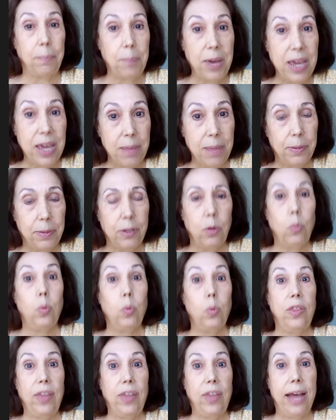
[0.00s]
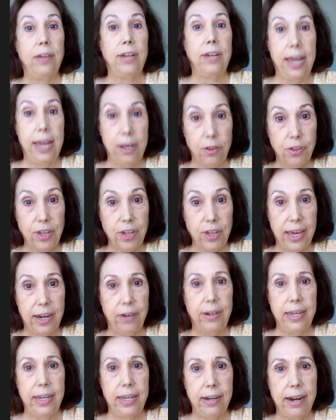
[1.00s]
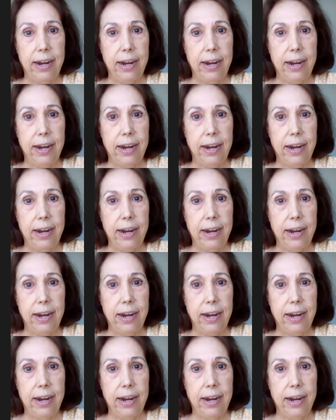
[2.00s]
people without health care in